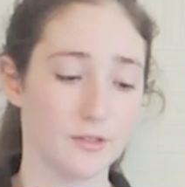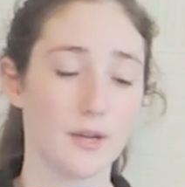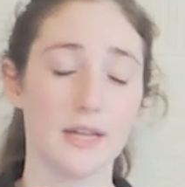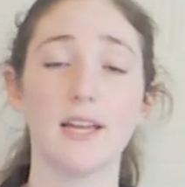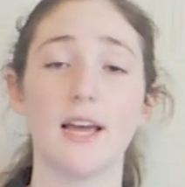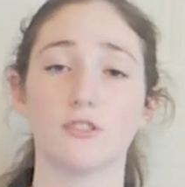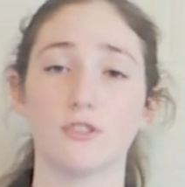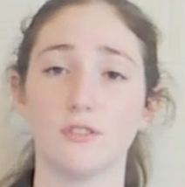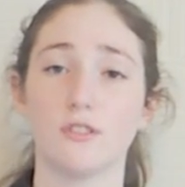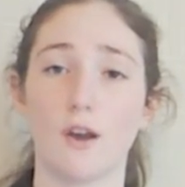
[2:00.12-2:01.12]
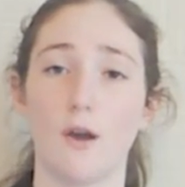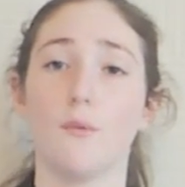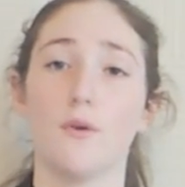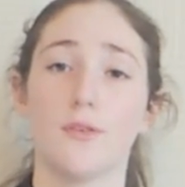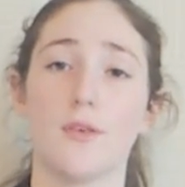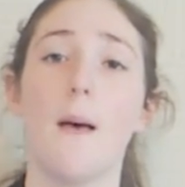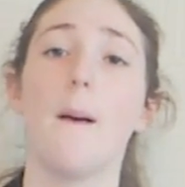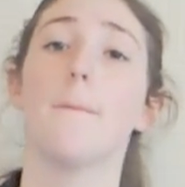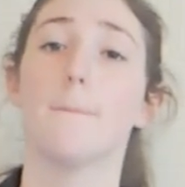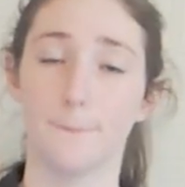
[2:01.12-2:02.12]
you get to actually start
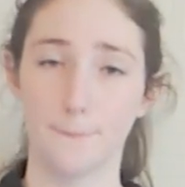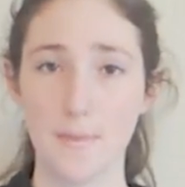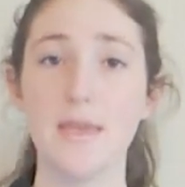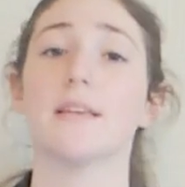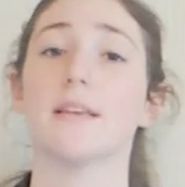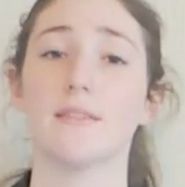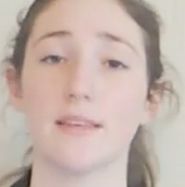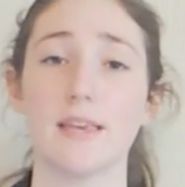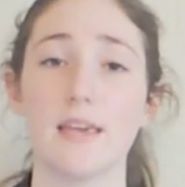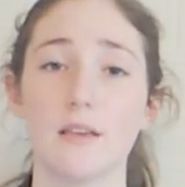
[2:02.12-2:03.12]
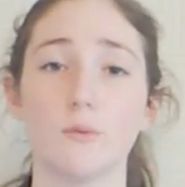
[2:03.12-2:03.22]
with making the cake,